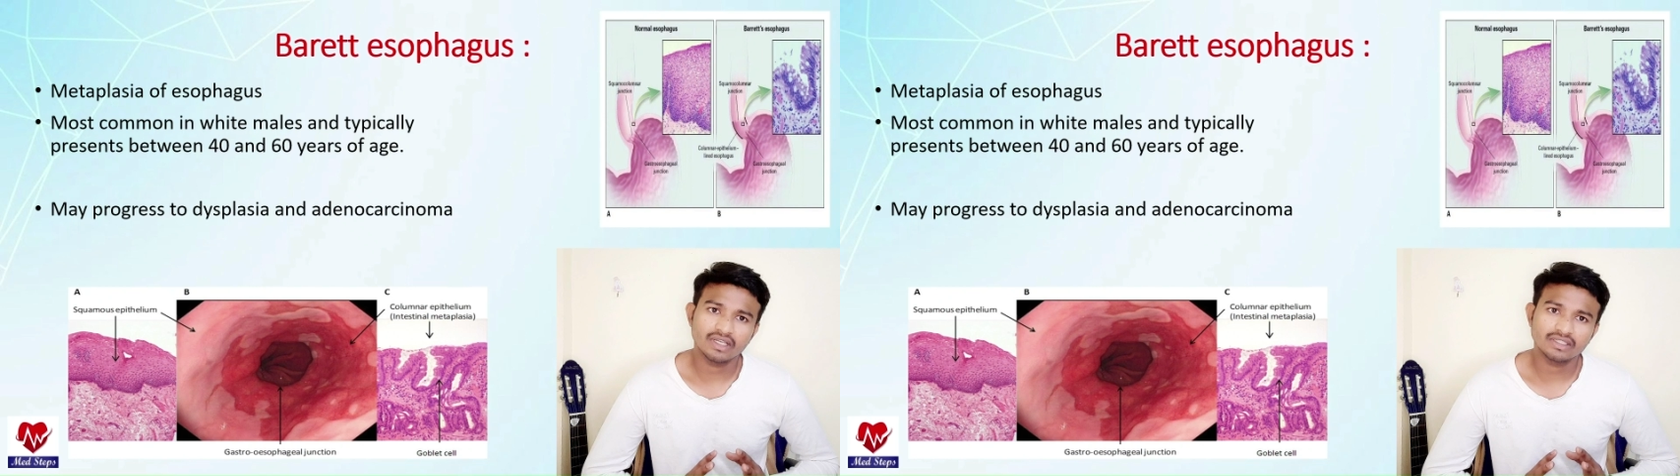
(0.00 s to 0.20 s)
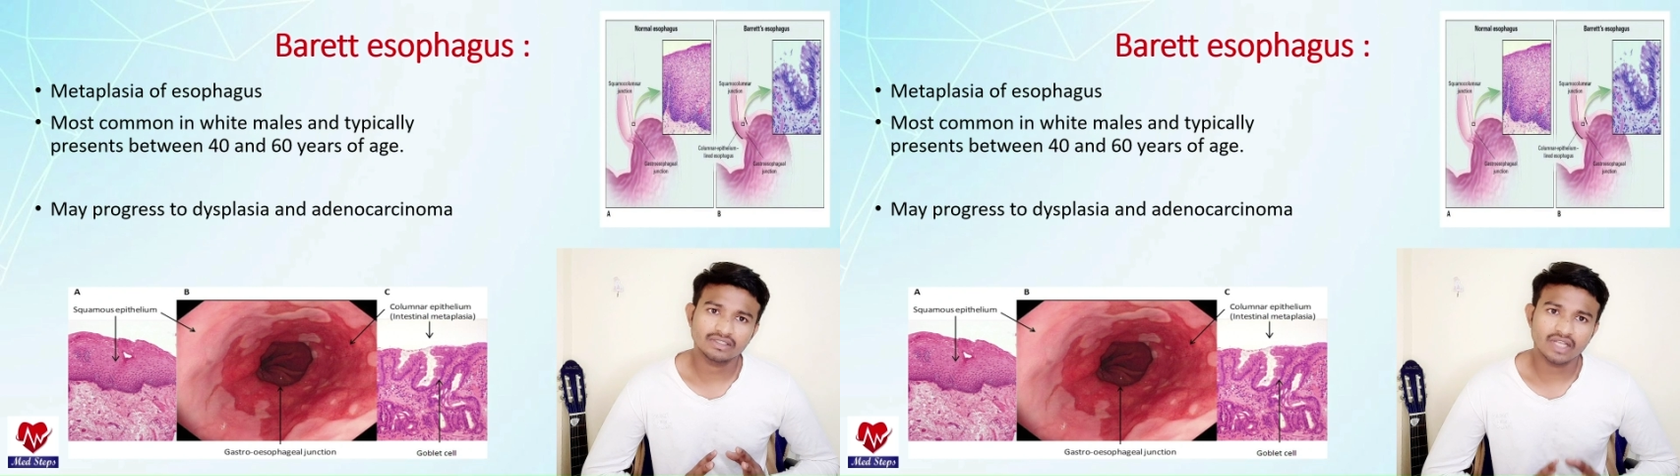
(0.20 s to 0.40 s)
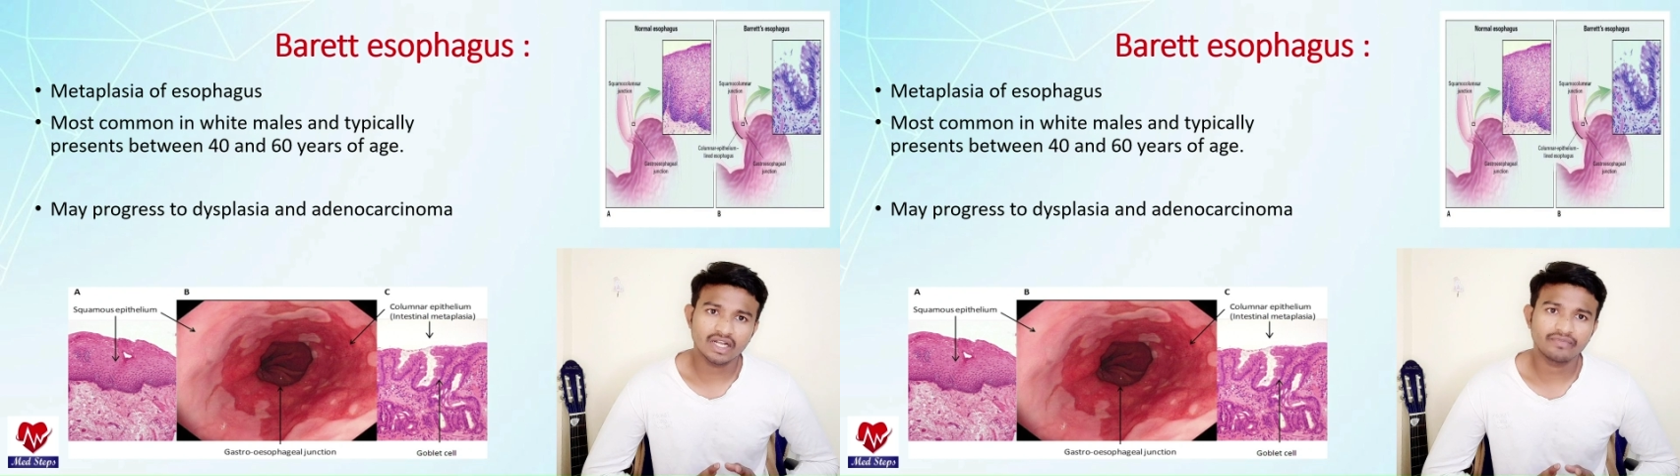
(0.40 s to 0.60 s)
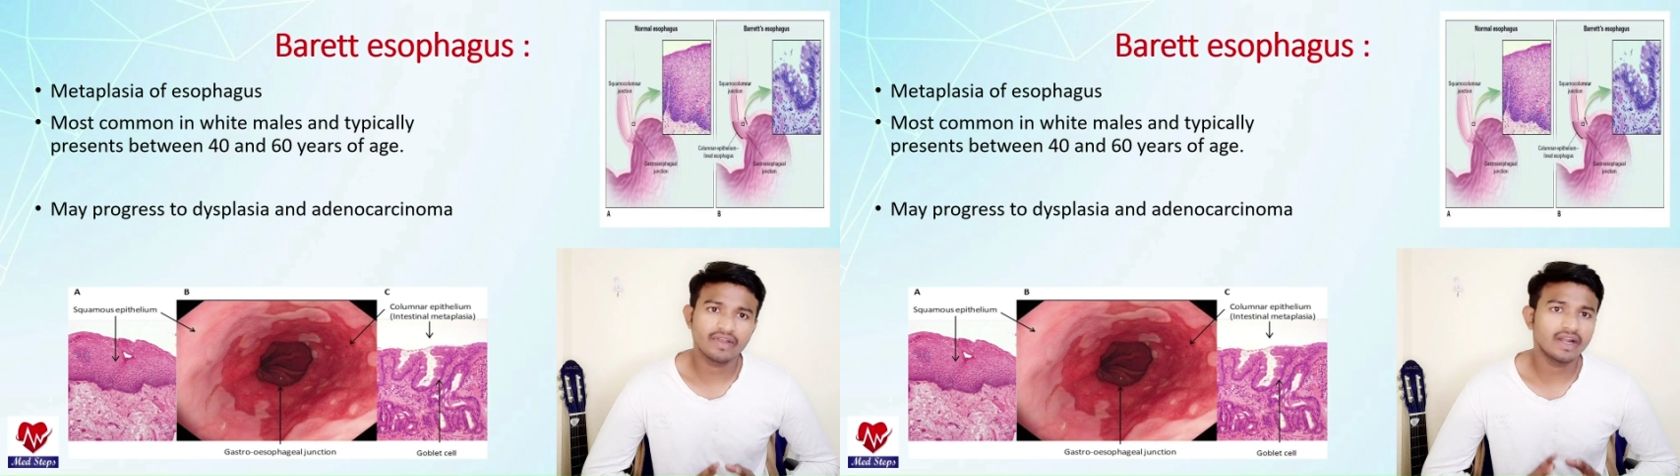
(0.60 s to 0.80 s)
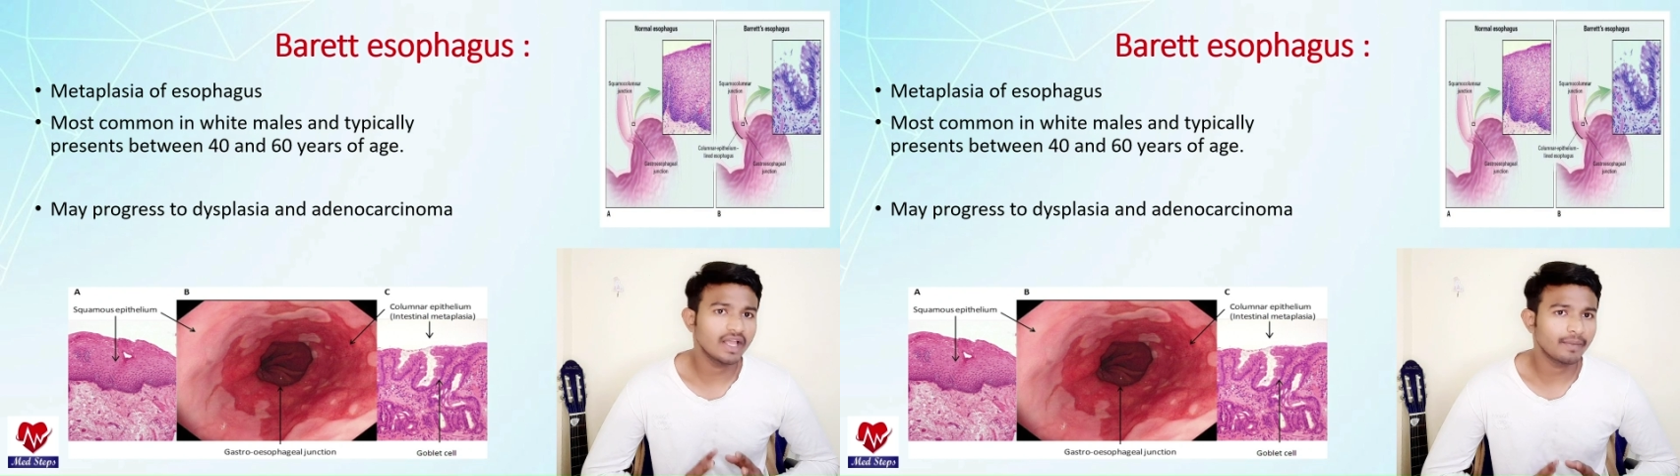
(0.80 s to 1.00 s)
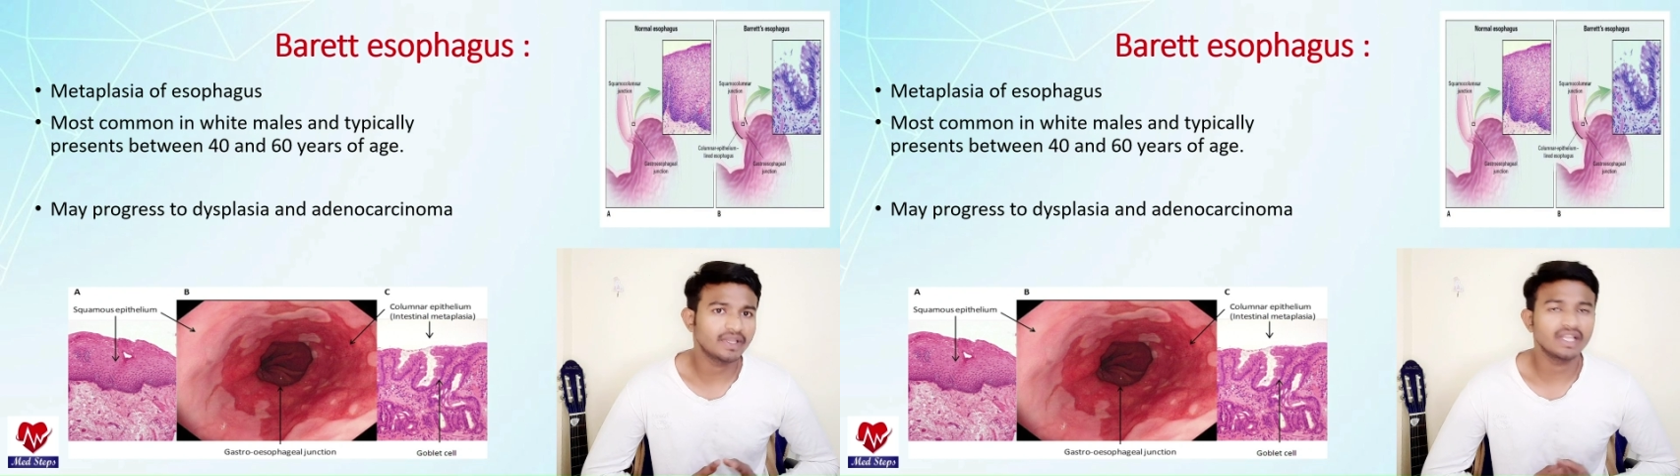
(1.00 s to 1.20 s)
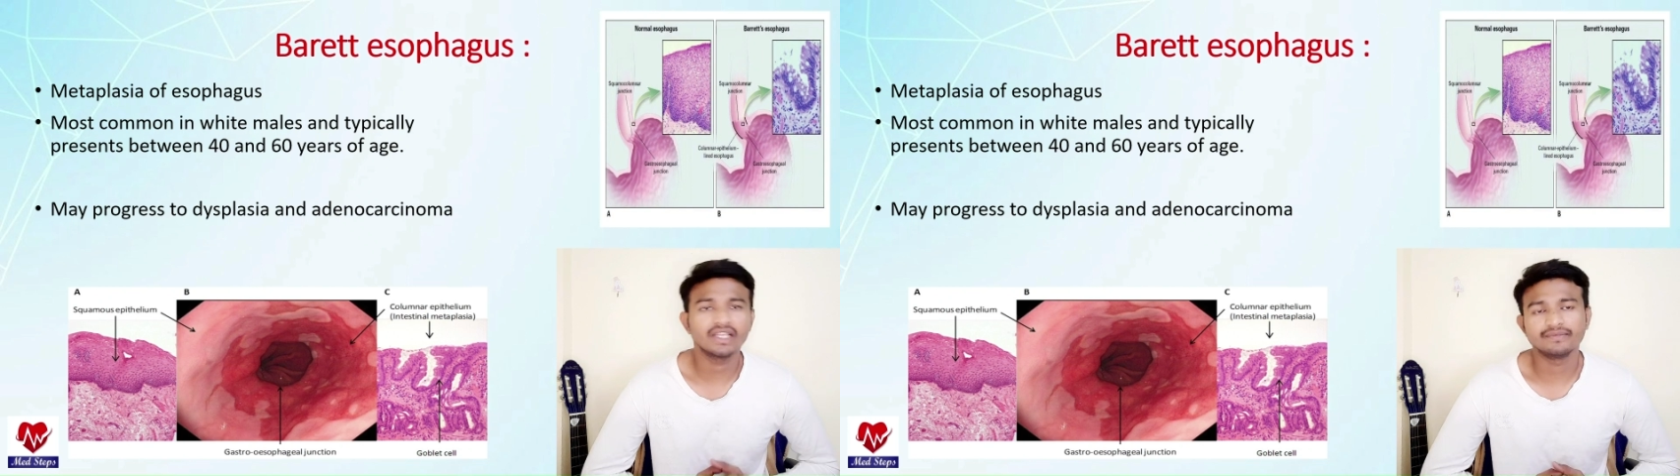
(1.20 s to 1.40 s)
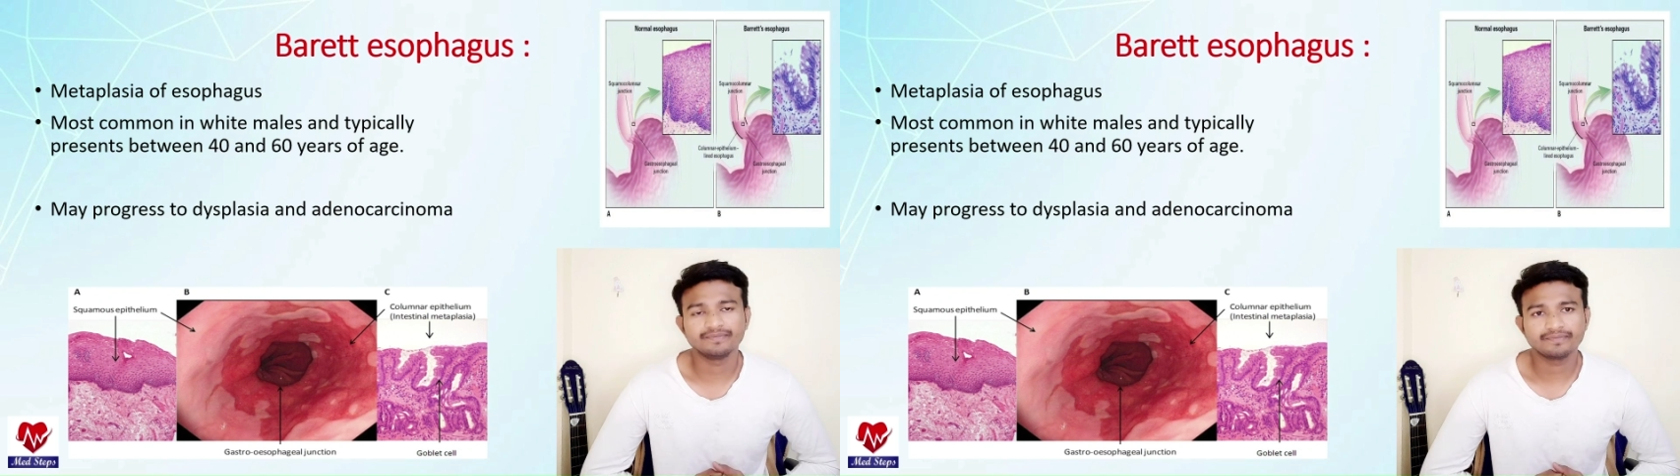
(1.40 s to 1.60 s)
stratified epithelium.